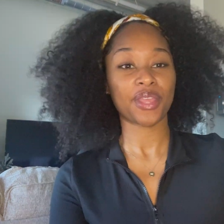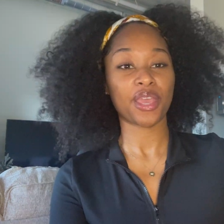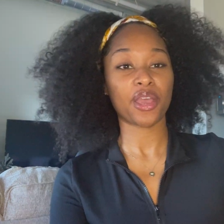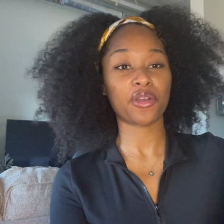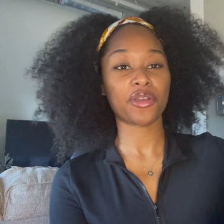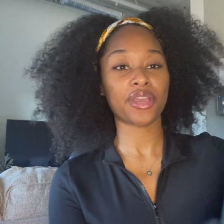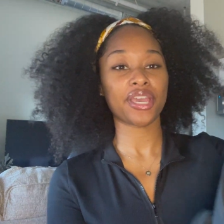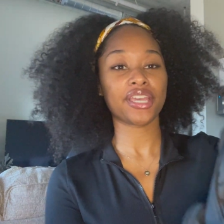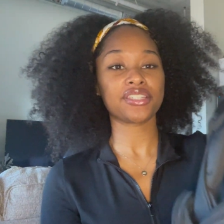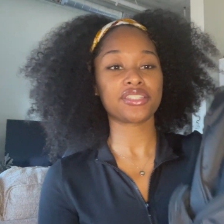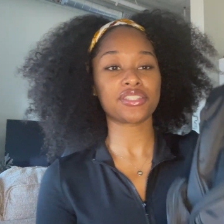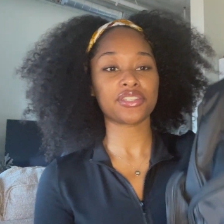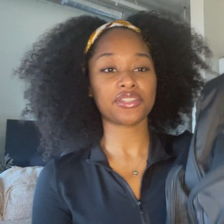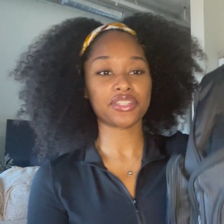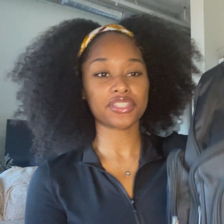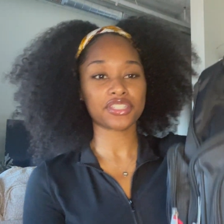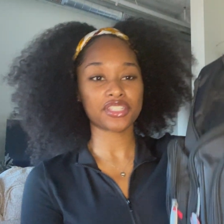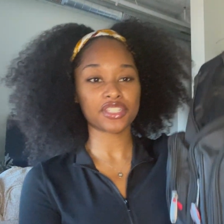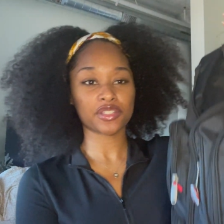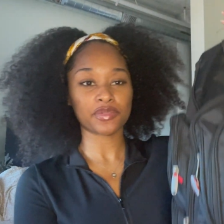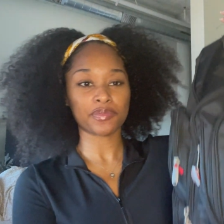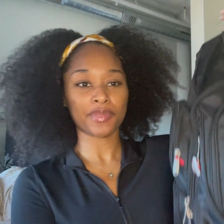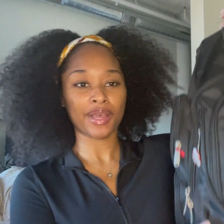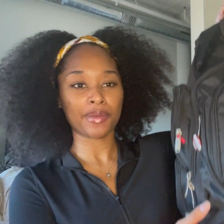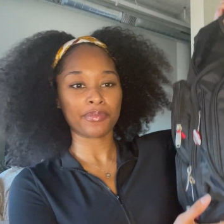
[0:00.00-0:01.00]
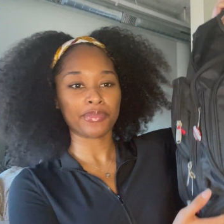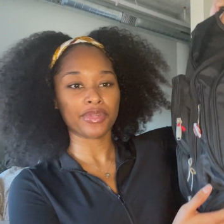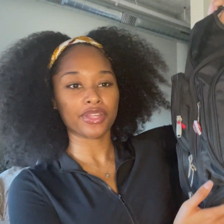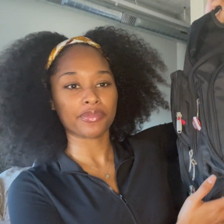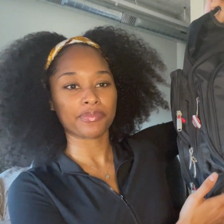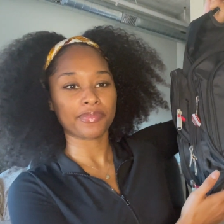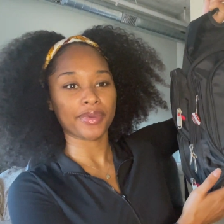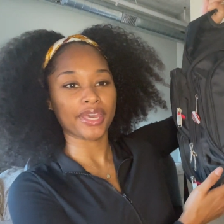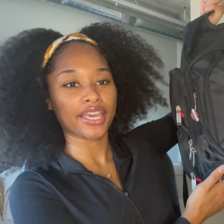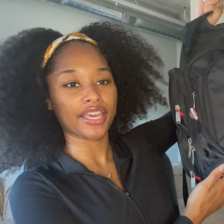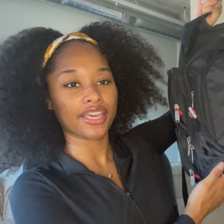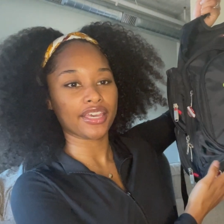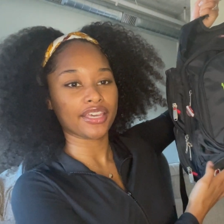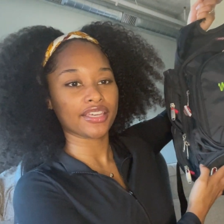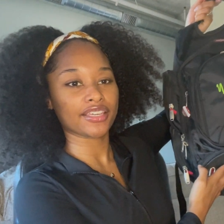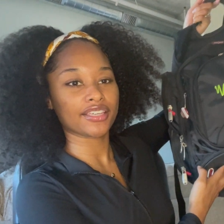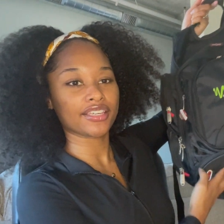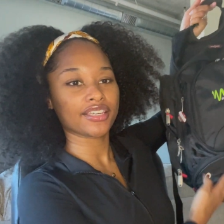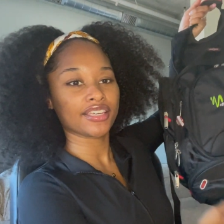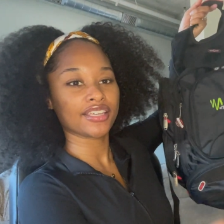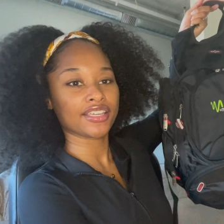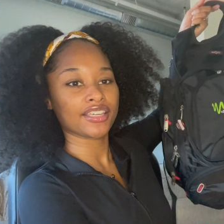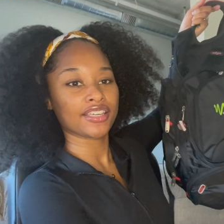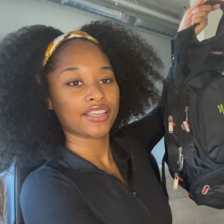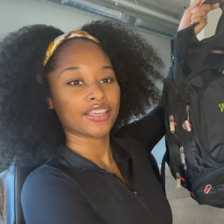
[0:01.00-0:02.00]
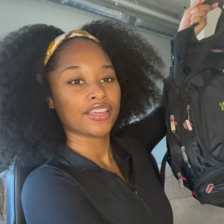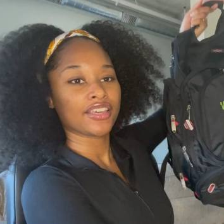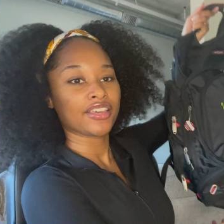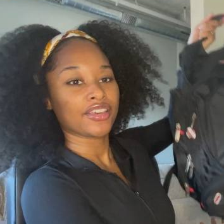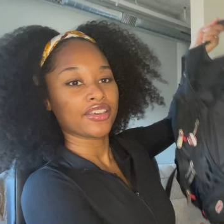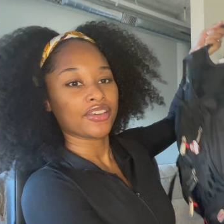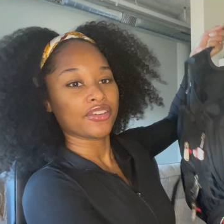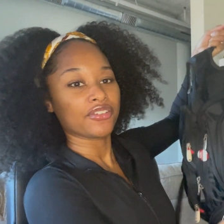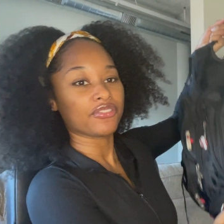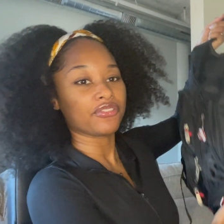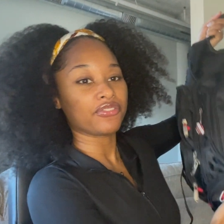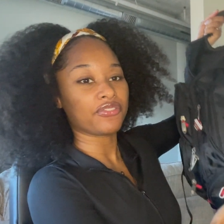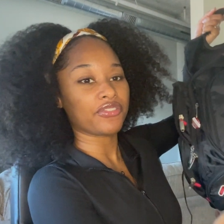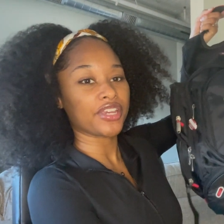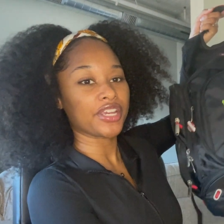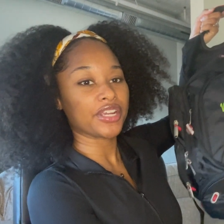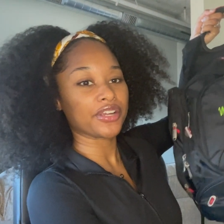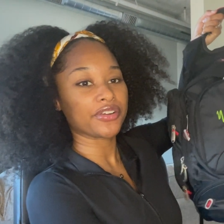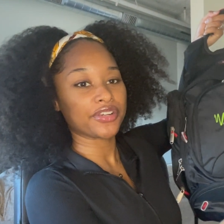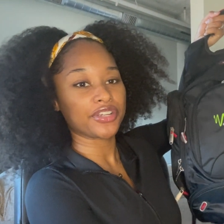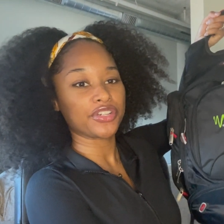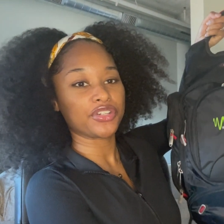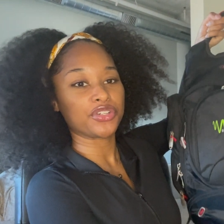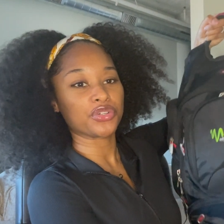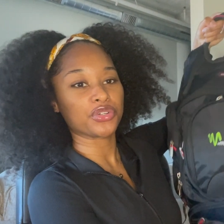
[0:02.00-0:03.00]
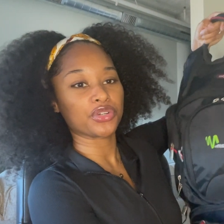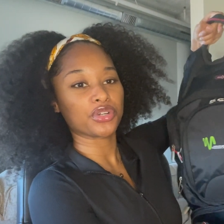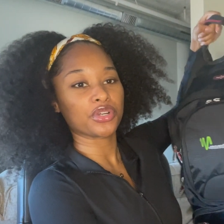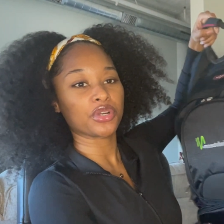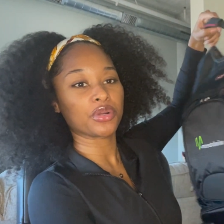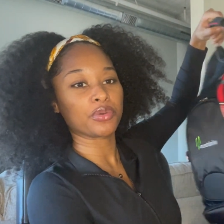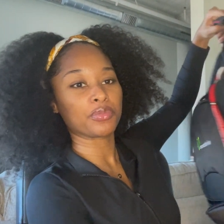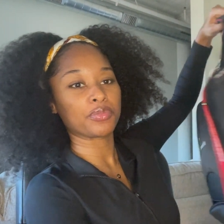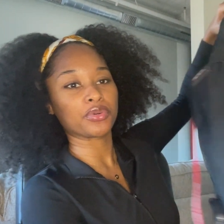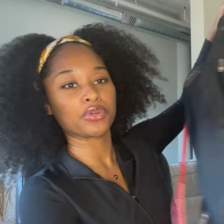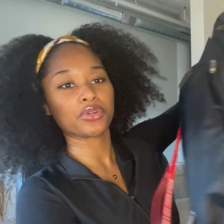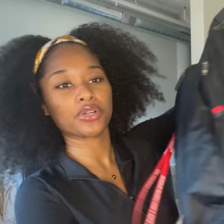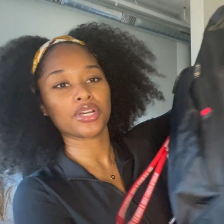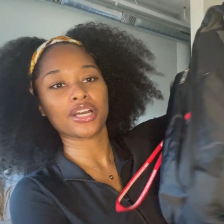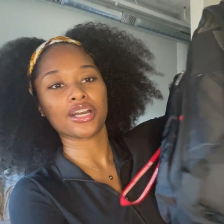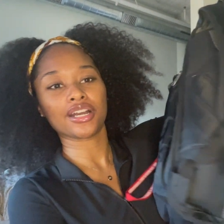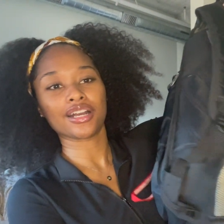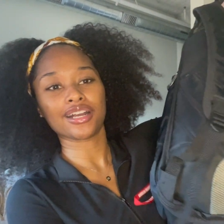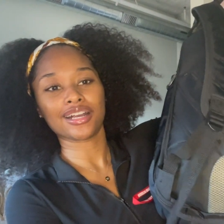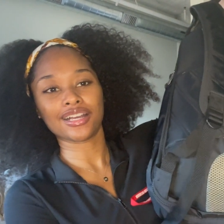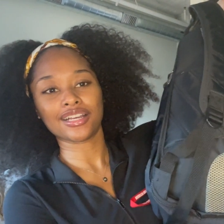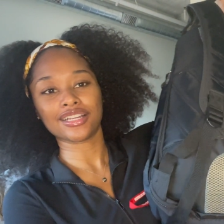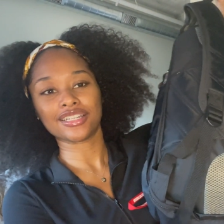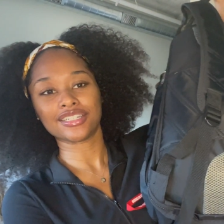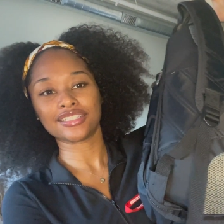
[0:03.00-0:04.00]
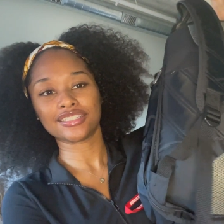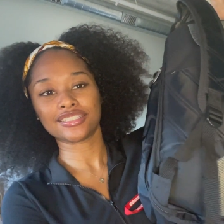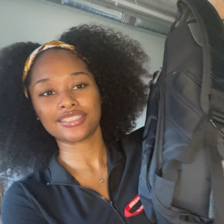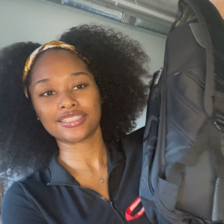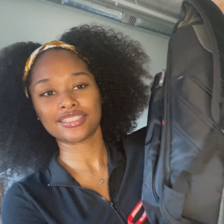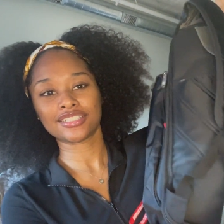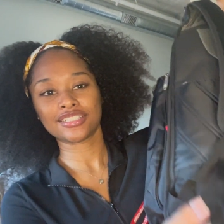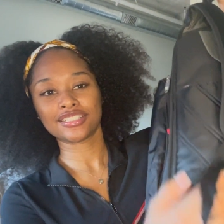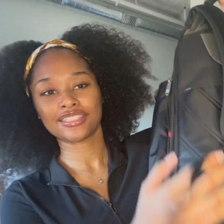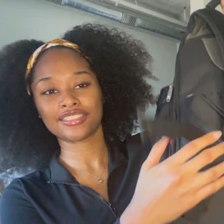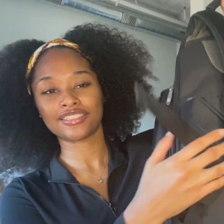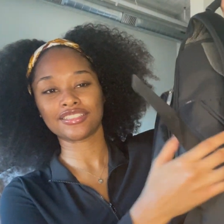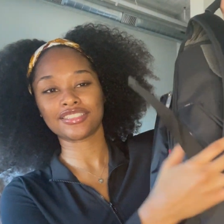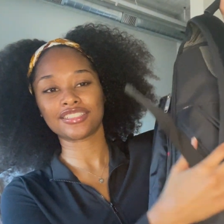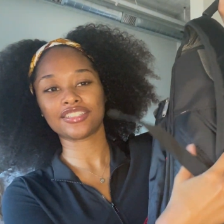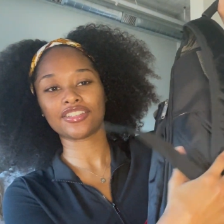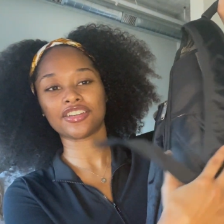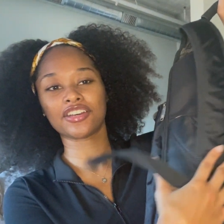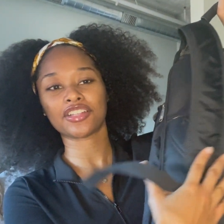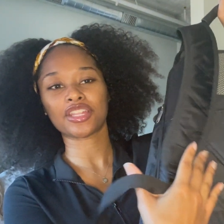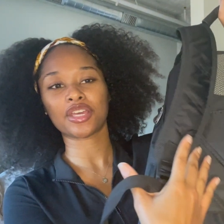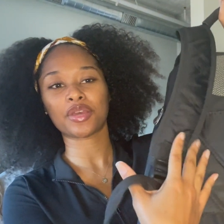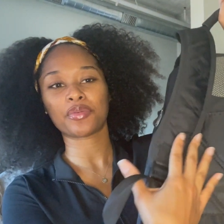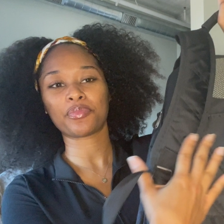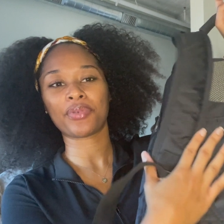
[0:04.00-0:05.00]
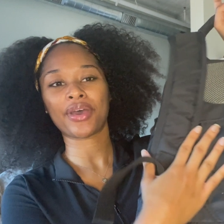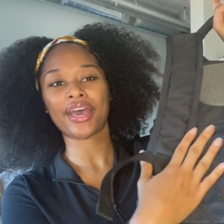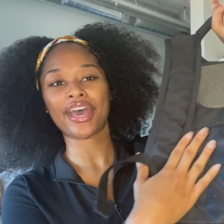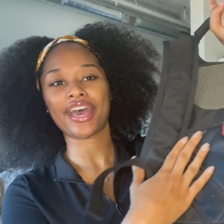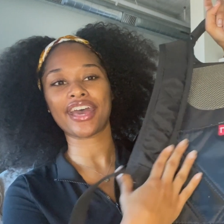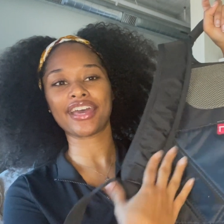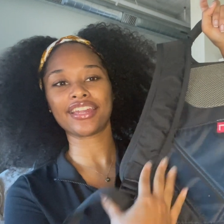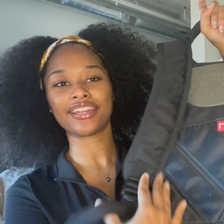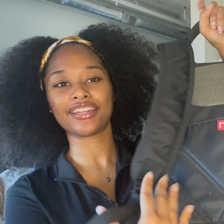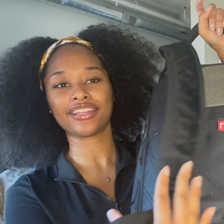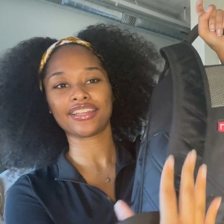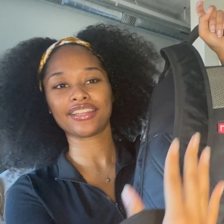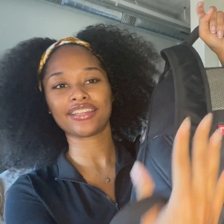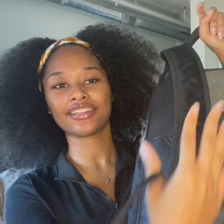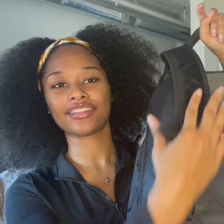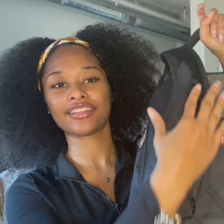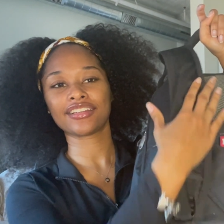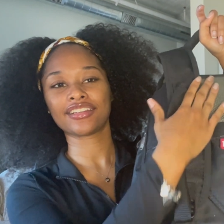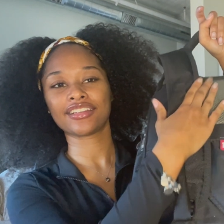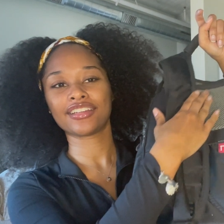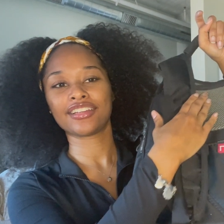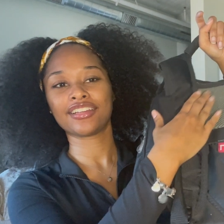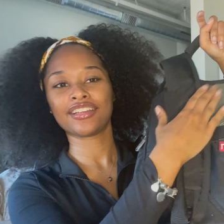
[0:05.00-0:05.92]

Okay, so this is my book bag. Very durable, guys. You see all that padding?